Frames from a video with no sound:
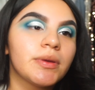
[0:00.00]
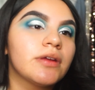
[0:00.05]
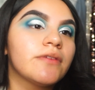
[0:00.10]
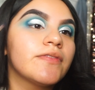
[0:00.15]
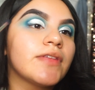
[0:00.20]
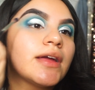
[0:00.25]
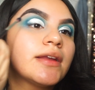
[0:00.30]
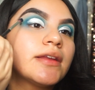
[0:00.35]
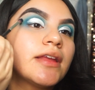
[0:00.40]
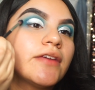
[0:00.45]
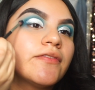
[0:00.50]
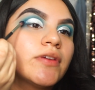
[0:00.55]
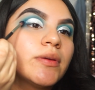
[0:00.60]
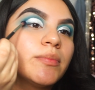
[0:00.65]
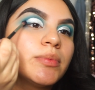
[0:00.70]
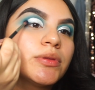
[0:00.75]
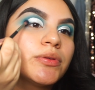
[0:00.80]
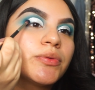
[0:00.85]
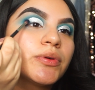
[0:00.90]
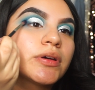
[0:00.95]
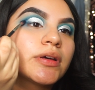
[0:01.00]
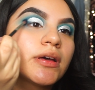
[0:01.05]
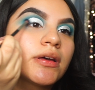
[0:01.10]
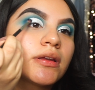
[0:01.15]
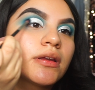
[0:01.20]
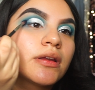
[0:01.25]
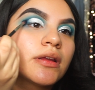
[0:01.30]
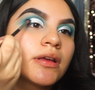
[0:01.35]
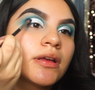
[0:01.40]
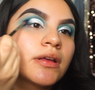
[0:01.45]
of that navy blue
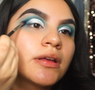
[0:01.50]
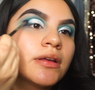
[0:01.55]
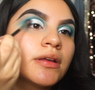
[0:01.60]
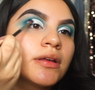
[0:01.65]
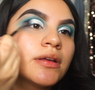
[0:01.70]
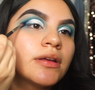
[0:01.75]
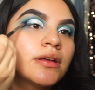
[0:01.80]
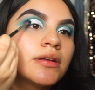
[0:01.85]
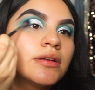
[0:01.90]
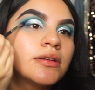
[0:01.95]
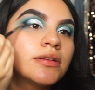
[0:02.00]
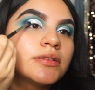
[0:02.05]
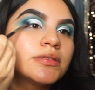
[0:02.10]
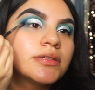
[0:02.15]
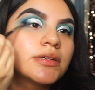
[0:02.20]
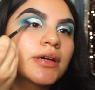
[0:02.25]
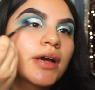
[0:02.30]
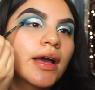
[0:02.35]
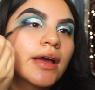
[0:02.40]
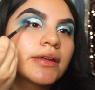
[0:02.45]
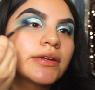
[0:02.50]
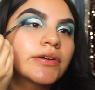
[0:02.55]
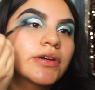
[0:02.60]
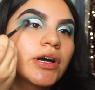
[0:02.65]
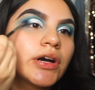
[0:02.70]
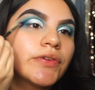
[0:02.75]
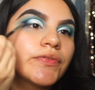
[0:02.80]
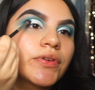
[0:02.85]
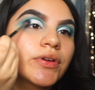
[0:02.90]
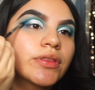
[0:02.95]
again to kind of
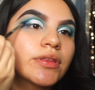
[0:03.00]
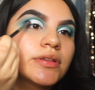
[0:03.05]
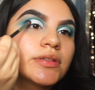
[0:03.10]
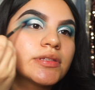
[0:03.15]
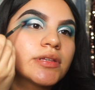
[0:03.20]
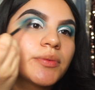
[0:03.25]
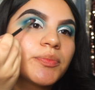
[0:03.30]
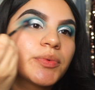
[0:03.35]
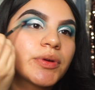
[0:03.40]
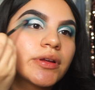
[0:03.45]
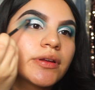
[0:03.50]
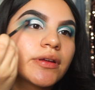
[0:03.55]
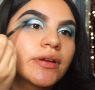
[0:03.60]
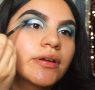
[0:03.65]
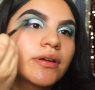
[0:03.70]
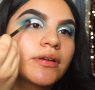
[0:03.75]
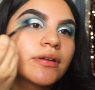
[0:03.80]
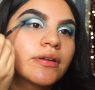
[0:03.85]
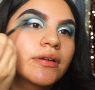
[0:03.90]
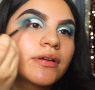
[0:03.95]
cover this up right here.